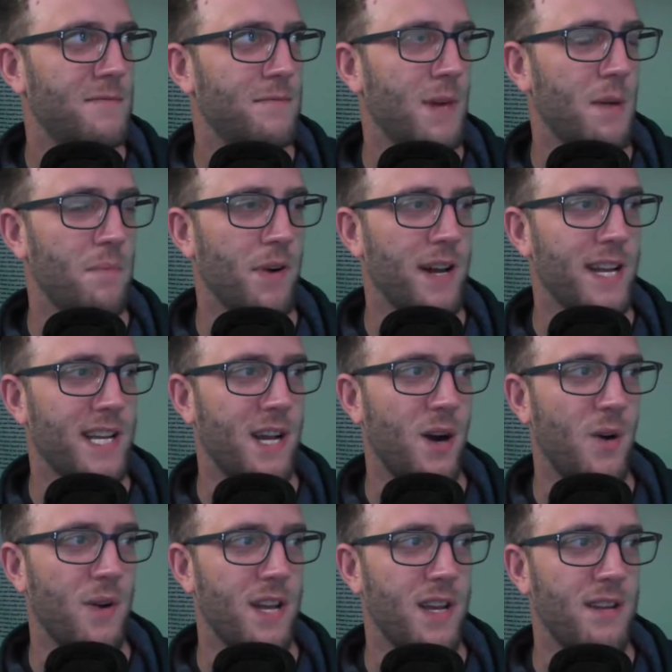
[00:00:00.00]
My buddy
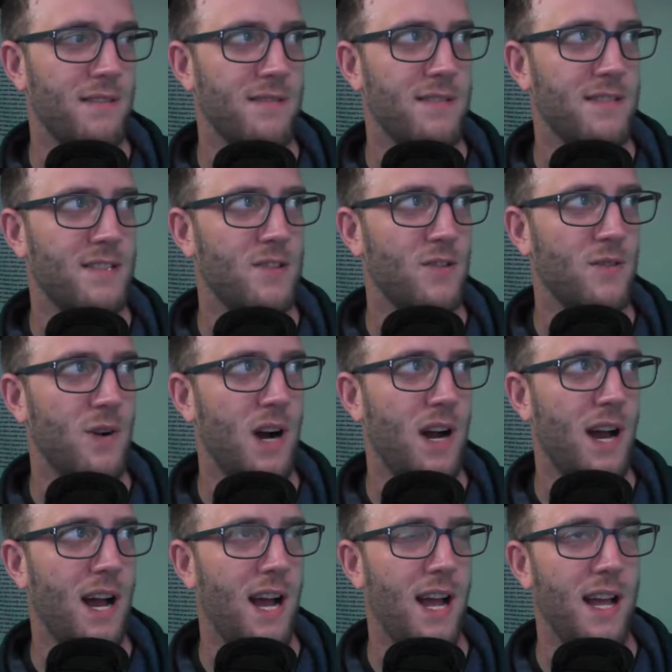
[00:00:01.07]
Cody, who
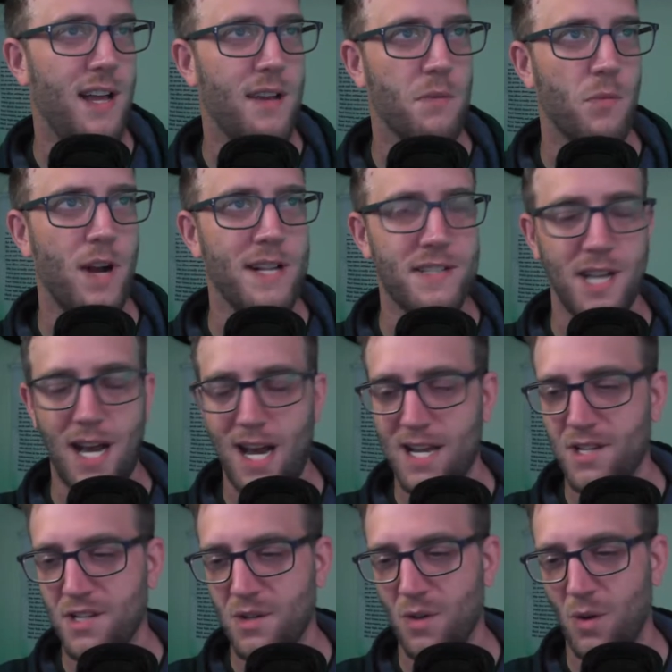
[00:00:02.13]
I went to
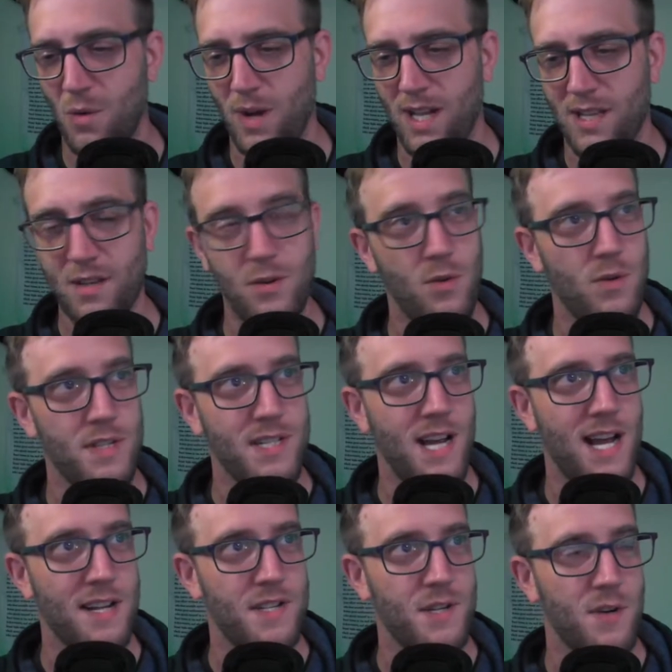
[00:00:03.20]
high school with, who was
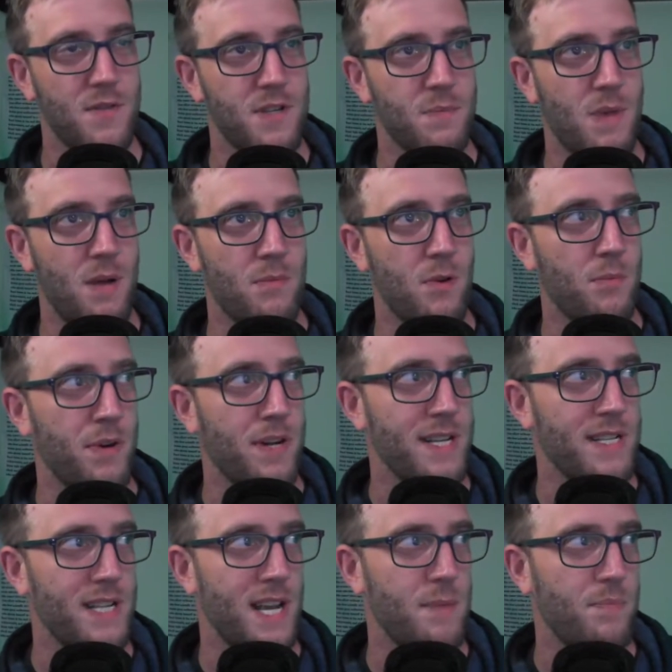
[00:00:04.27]
not a service member but
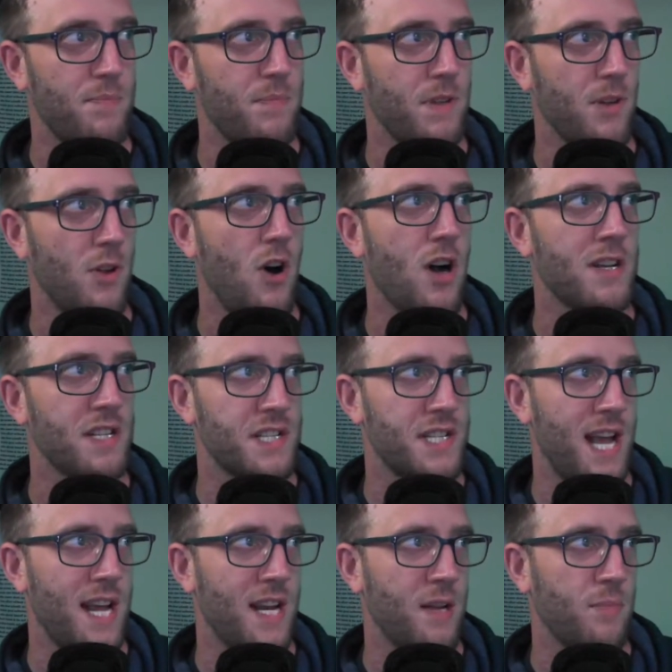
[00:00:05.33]
is a long
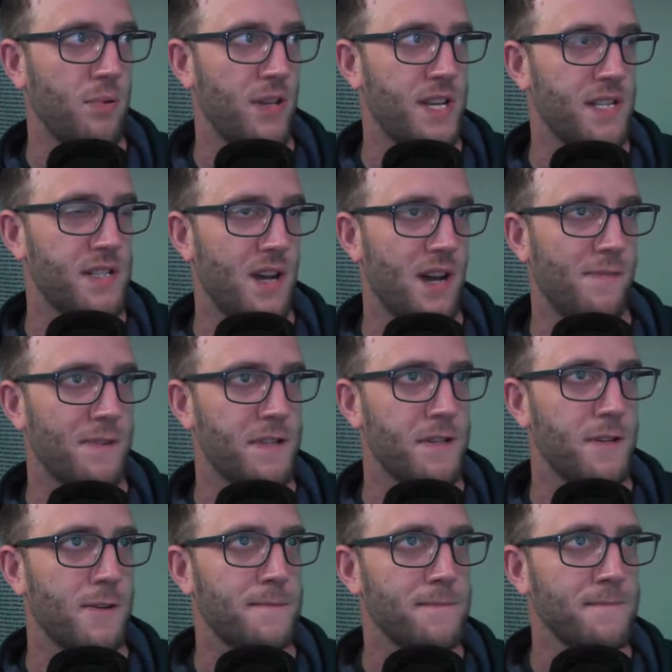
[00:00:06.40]
standing police
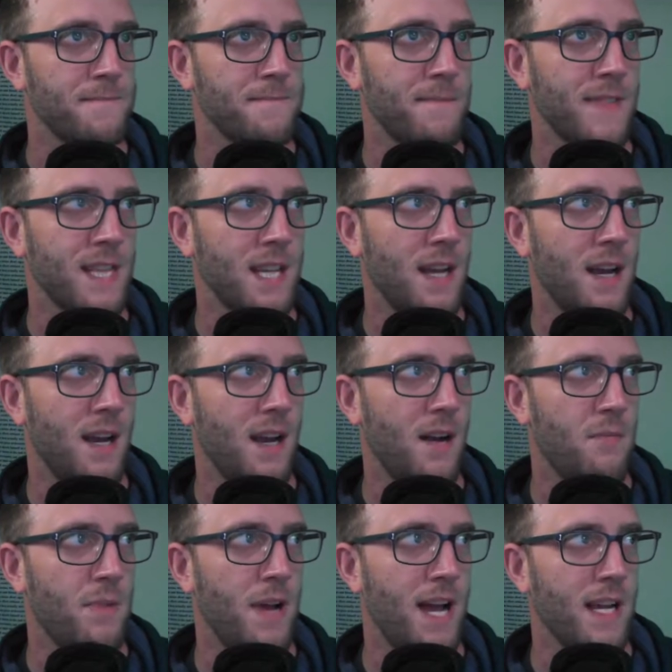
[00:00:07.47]
officer
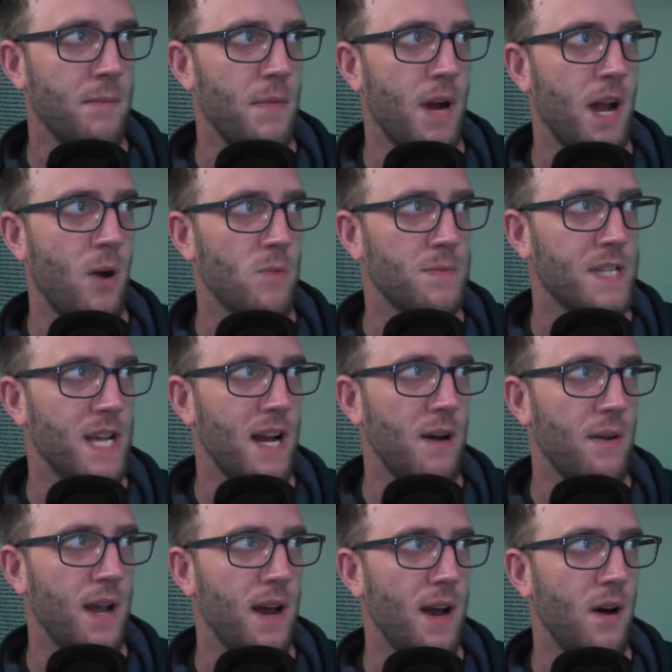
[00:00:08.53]
uh, back in my
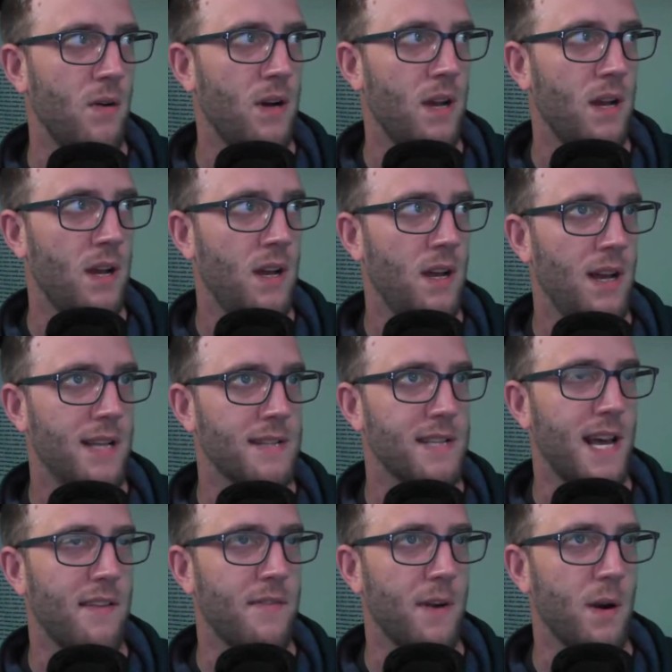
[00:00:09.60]
hometown now has
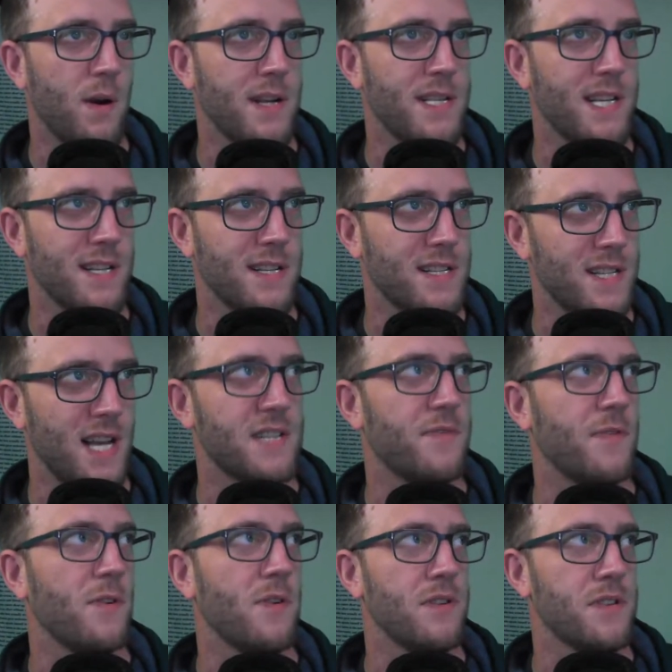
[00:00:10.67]
had a very
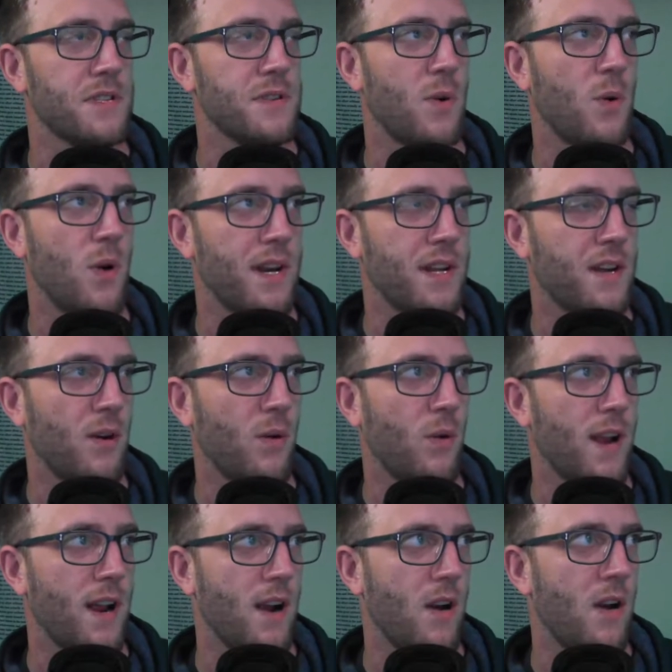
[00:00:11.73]
successful and storied
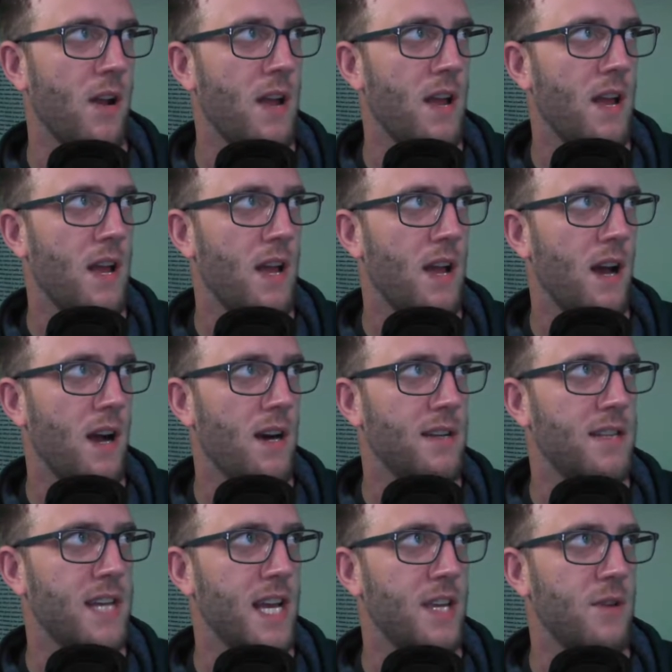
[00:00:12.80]
career. Uh,
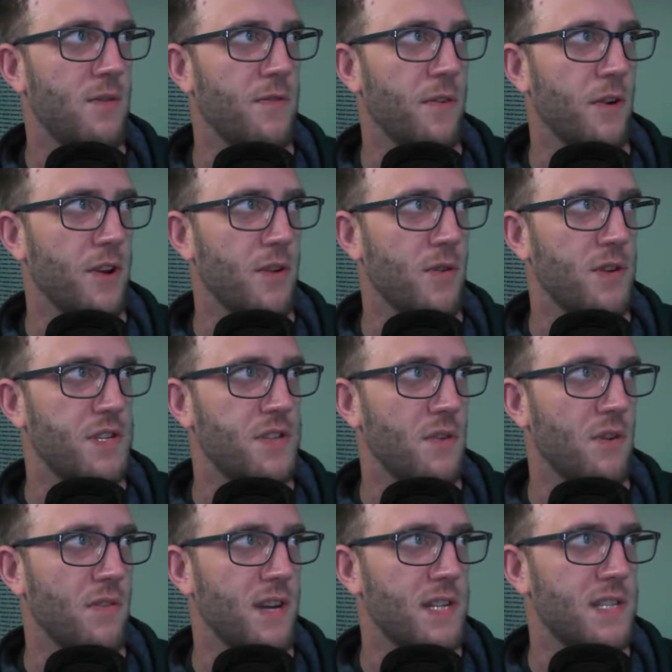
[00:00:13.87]
thank you for your
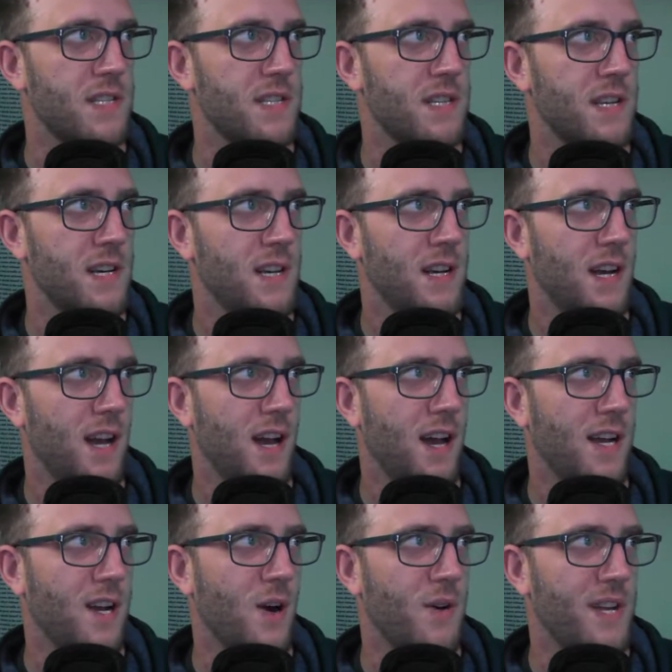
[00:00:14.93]
service,
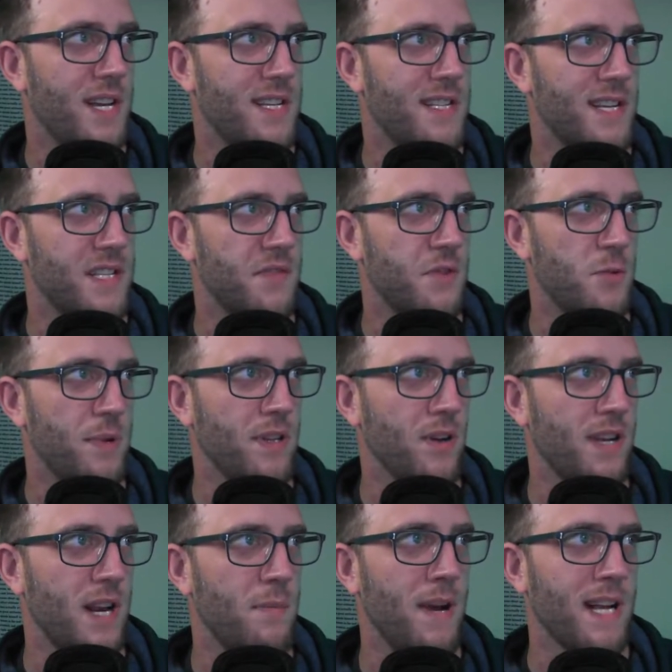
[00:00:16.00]
uh, Cody. He says, Have you been
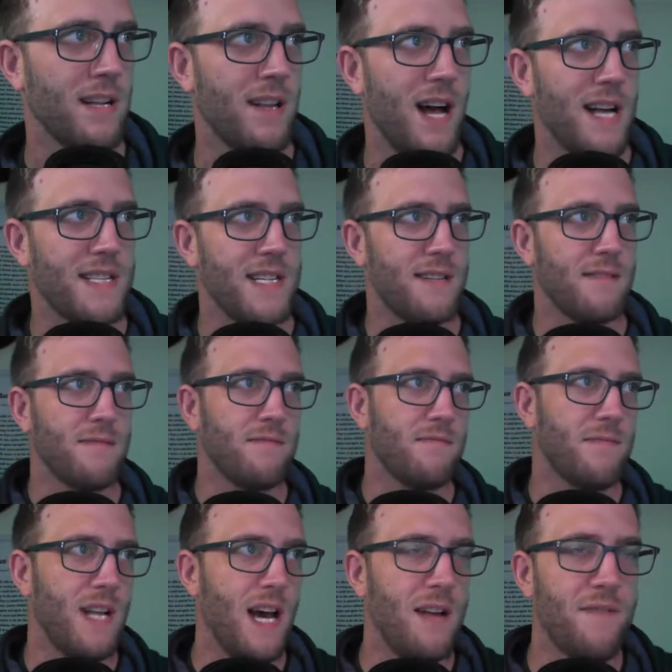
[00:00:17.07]
looking in my closet?
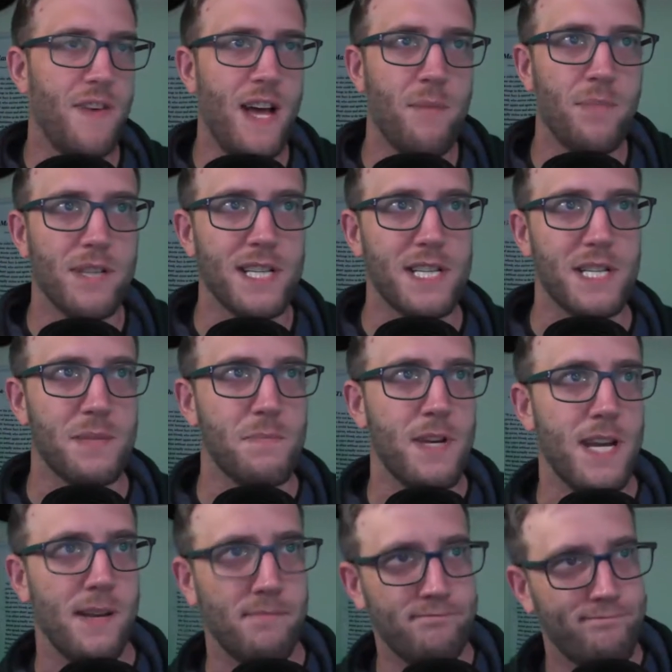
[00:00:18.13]
Non vet, but this is
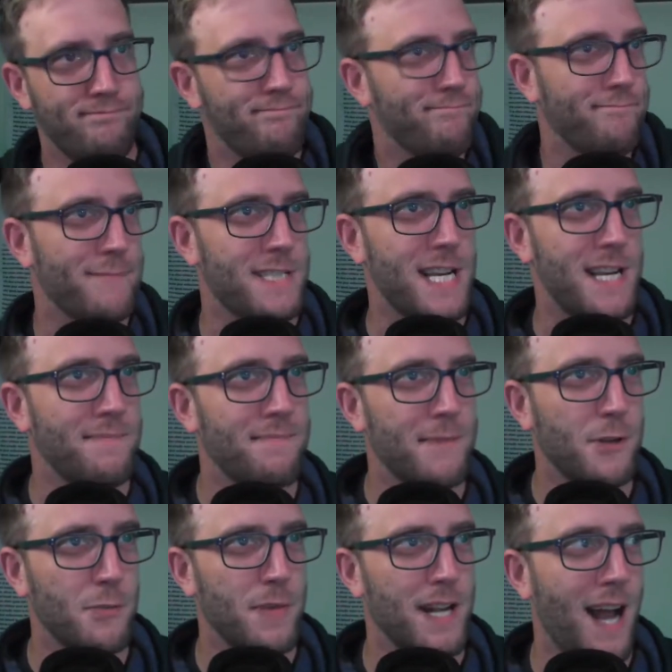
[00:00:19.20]
me. See, you
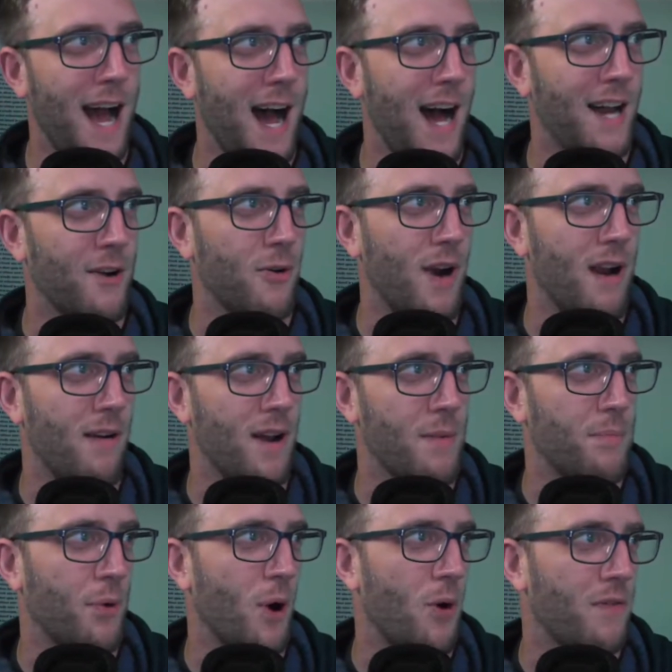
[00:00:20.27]
can be an honorary
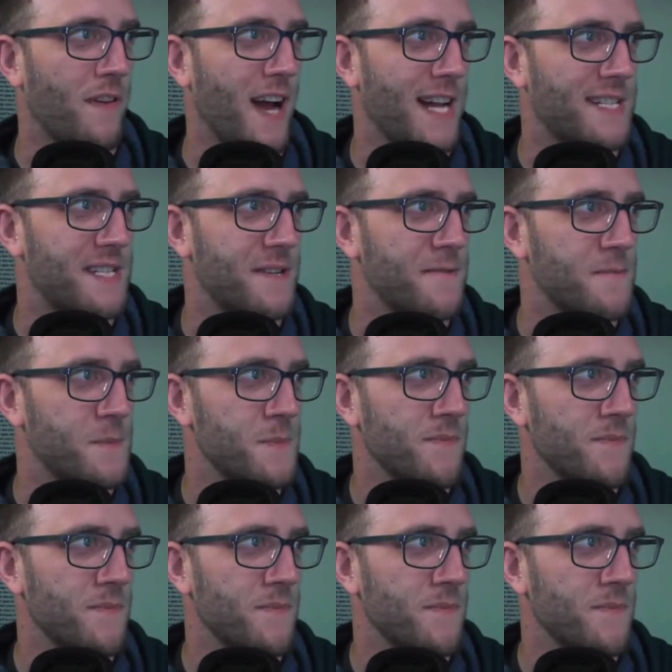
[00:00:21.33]
bro vet.